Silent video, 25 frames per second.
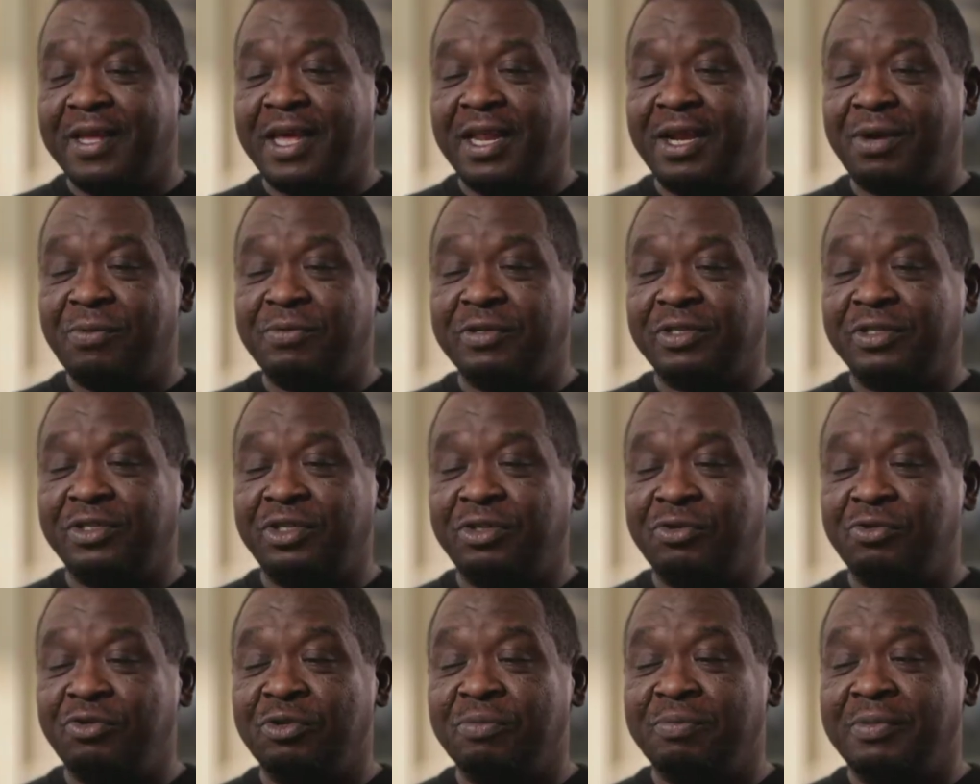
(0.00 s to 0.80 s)
and it was
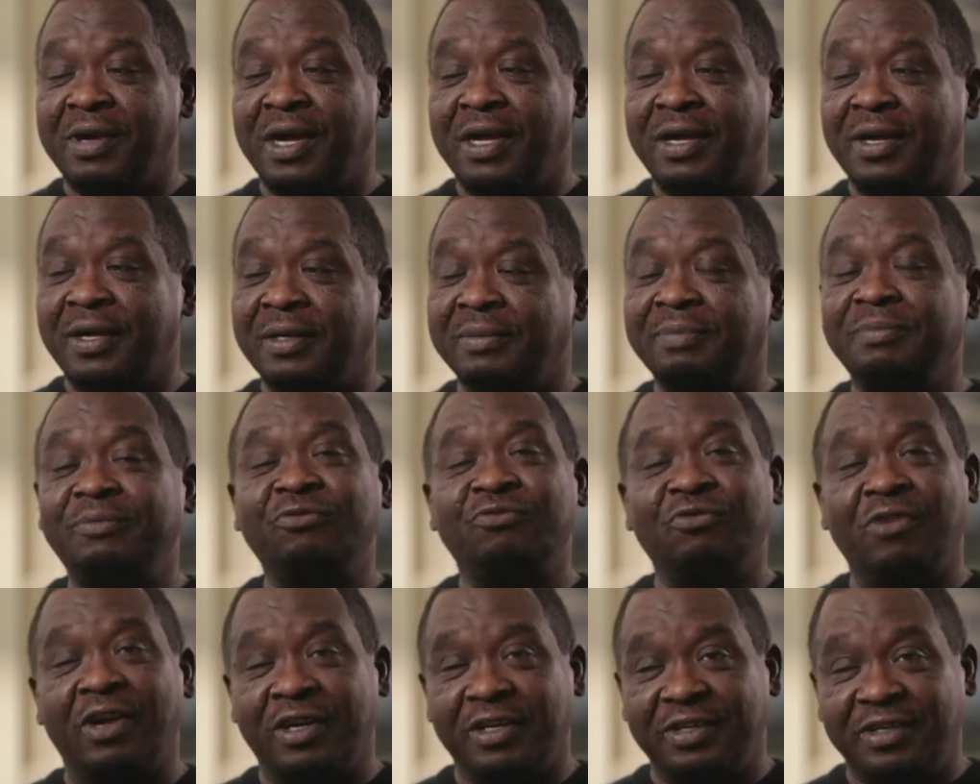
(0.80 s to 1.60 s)
due to my uh,
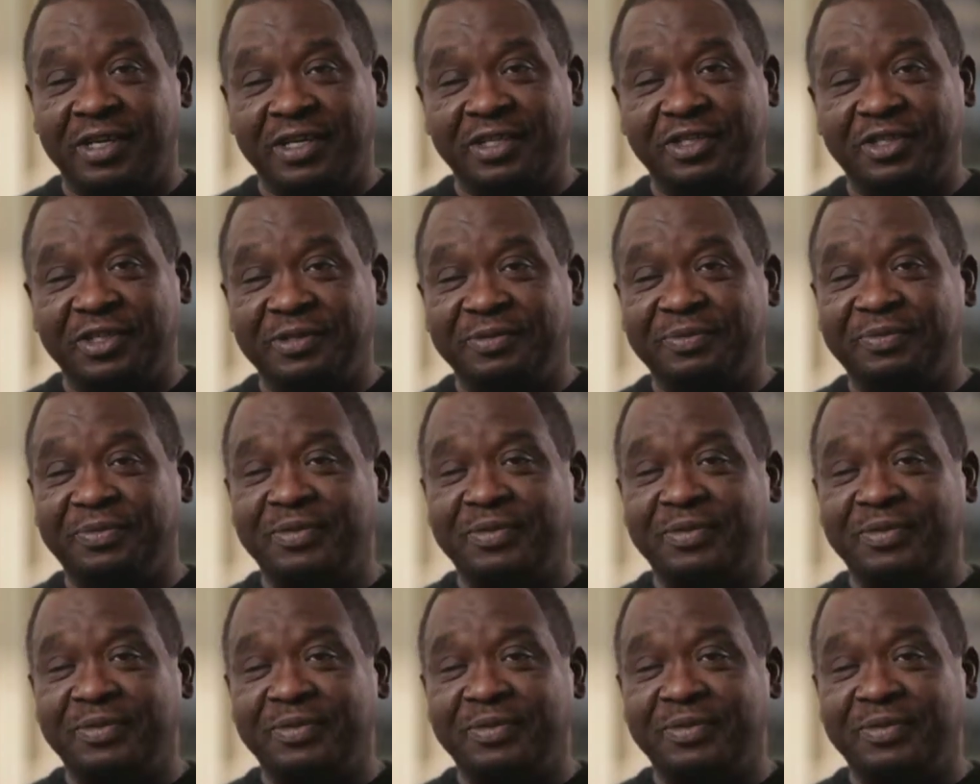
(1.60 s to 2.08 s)
drug addiction.